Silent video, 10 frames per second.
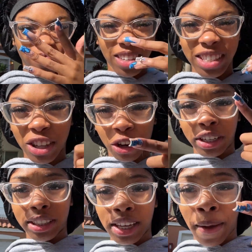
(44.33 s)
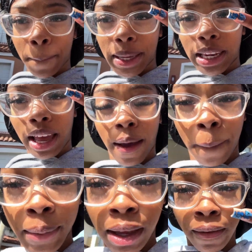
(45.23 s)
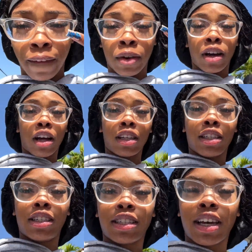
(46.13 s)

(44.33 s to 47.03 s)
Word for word: It's starting to hit me that I'm leaving for college